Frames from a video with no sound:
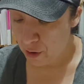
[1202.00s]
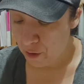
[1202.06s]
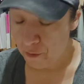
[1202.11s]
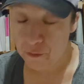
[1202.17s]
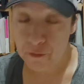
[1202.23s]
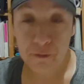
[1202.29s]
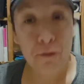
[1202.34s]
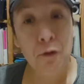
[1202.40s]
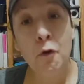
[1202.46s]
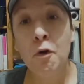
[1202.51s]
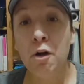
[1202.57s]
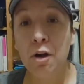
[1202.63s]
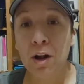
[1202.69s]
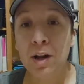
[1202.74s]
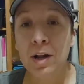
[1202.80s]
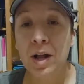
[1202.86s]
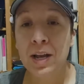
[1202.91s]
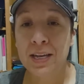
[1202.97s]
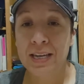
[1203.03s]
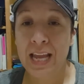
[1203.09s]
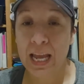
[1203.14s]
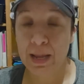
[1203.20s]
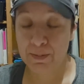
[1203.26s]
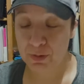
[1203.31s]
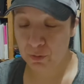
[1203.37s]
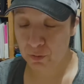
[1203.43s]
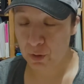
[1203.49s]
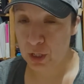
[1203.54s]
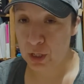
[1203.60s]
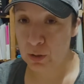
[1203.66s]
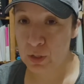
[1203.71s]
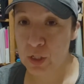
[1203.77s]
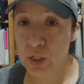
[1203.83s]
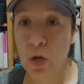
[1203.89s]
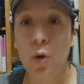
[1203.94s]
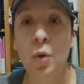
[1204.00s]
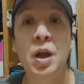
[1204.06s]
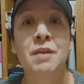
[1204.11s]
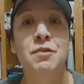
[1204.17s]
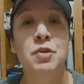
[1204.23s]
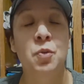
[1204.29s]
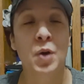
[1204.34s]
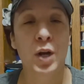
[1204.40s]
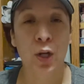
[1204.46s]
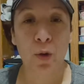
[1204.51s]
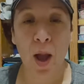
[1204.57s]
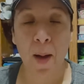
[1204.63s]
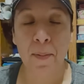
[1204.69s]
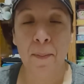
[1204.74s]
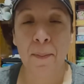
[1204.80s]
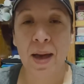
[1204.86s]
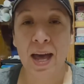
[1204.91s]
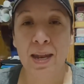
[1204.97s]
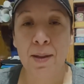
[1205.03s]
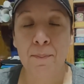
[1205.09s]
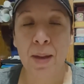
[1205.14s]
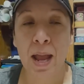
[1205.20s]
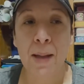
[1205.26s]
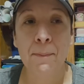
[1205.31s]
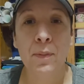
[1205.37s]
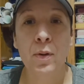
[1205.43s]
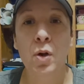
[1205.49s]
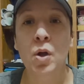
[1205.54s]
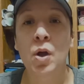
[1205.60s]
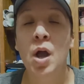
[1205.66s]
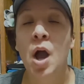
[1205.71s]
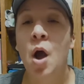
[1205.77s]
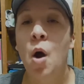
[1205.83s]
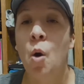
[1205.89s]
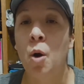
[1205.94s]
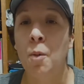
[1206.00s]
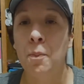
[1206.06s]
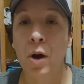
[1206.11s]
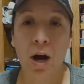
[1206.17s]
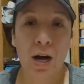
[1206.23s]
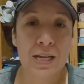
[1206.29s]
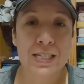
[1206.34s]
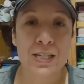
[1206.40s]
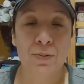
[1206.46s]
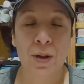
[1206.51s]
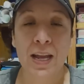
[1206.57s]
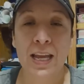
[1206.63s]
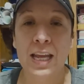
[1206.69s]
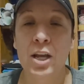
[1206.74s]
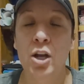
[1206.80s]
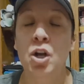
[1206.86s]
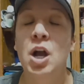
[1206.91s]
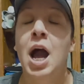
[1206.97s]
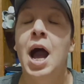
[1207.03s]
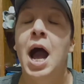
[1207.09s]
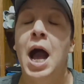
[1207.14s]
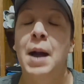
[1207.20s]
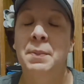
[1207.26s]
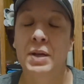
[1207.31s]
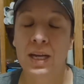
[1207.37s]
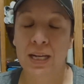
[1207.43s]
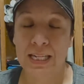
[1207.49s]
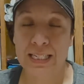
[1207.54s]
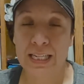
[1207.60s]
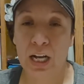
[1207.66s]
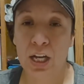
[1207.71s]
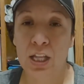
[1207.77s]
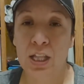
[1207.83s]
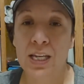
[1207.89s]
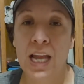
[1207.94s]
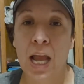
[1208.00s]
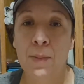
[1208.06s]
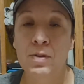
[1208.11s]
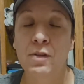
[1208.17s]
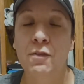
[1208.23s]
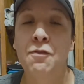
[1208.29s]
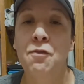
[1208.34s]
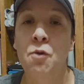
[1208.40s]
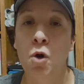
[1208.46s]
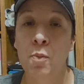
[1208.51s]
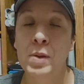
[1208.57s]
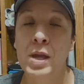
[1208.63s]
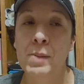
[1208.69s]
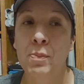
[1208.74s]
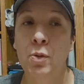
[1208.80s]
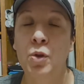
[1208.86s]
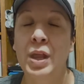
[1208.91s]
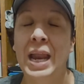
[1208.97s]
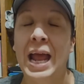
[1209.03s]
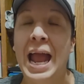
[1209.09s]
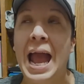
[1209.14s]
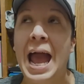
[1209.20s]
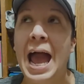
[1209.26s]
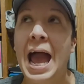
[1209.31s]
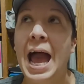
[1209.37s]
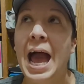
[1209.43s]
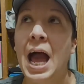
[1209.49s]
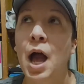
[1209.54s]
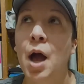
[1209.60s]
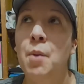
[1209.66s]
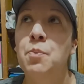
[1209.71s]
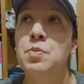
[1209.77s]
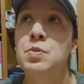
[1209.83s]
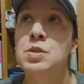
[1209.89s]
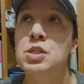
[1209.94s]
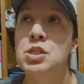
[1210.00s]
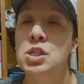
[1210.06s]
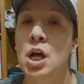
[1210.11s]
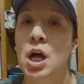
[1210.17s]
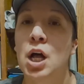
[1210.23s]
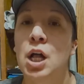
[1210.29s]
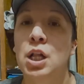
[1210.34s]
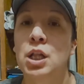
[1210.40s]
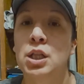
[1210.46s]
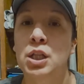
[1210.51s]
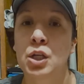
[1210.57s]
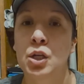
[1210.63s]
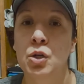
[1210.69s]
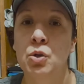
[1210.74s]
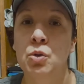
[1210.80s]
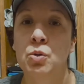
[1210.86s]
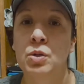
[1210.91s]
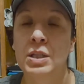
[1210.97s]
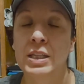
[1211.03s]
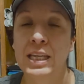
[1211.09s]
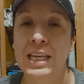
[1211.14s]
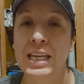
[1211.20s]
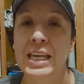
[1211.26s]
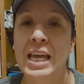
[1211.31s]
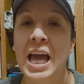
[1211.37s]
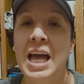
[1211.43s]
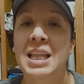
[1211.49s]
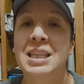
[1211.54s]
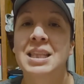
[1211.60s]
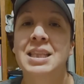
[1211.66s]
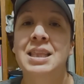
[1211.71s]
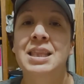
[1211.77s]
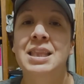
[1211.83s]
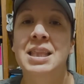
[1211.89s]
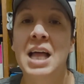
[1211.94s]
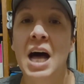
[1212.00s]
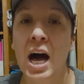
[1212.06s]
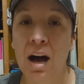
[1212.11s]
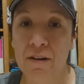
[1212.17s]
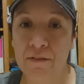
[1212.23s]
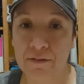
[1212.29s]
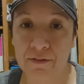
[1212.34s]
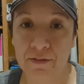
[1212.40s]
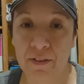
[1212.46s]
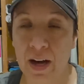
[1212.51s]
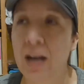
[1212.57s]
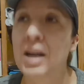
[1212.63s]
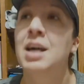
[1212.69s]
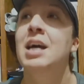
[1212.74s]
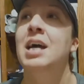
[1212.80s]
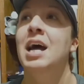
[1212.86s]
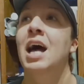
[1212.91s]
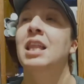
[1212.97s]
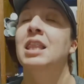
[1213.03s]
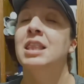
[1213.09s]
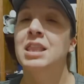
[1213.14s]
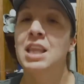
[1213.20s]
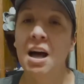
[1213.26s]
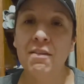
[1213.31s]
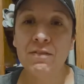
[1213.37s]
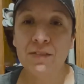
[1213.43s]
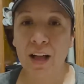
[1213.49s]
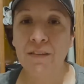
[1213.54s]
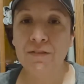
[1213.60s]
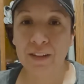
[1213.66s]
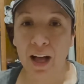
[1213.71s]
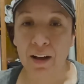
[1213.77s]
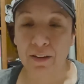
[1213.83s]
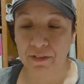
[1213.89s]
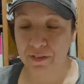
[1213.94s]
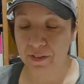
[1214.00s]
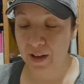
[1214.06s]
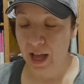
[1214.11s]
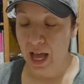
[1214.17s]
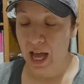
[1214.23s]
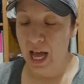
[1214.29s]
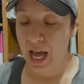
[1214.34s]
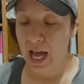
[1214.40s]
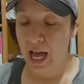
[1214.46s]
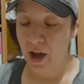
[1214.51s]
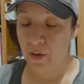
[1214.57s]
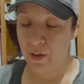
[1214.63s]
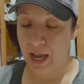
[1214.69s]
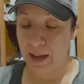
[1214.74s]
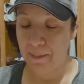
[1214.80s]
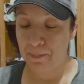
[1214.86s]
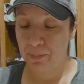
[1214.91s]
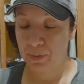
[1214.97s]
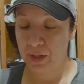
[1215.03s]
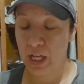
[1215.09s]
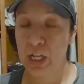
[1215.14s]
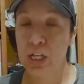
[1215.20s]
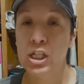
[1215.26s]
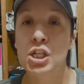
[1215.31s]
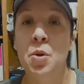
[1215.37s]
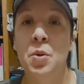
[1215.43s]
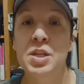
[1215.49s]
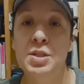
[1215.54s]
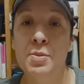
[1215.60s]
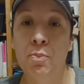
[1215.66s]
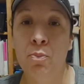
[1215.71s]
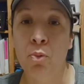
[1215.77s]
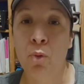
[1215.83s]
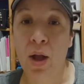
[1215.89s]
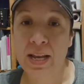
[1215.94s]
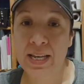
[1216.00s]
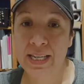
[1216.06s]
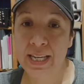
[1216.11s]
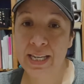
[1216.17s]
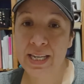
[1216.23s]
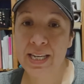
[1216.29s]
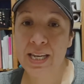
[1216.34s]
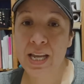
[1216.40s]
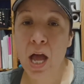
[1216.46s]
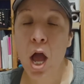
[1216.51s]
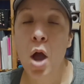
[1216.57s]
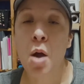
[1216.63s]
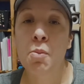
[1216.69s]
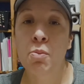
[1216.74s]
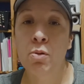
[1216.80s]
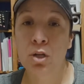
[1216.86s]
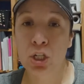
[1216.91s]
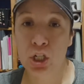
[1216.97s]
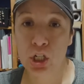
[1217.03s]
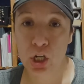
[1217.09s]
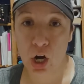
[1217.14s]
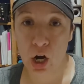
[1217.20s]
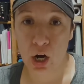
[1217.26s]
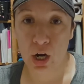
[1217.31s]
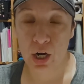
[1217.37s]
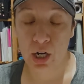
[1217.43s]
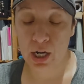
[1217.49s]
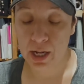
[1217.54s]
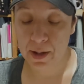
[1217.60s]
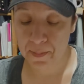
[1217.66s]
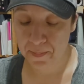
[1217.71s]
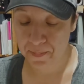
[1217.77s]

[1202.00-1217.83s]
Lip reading: 4 names for you. So if you want to grab a pen and paper or pause it right here, I'm going to tell you the names of 4 people that I absolutely love. Love, love, love. Okay. So it's Brendan Burchard,